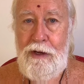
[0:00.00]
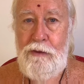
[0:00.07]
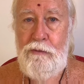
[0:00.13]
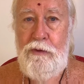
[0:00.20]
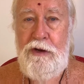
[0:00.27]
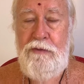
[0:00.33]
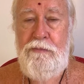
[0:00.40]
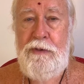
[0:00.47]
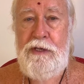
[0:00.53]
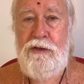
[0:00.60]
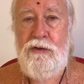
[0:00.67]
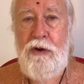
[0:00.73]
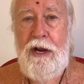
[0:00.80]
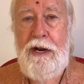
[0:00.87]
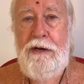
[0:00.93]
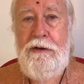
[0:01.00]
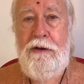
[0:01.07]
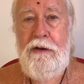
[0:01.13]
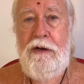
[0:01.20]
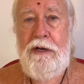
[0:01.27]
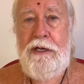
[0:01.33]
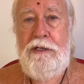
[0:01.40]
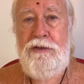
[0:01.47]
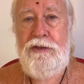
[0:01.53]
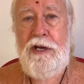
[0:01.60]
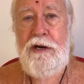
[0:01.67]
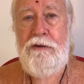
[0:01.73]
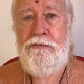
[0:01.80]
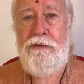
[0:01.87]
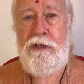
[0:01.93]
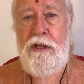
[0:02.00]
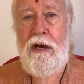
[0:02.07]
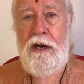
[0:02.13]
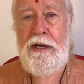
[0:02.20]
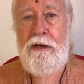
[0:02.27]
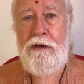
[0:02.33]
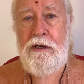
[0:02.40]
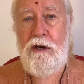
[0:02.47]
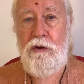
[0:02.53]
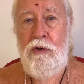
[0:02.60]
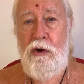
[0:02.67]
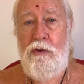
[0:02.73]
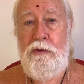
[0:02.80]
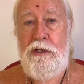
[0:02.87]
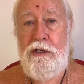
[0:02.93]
We've been trained, instead of relying on our own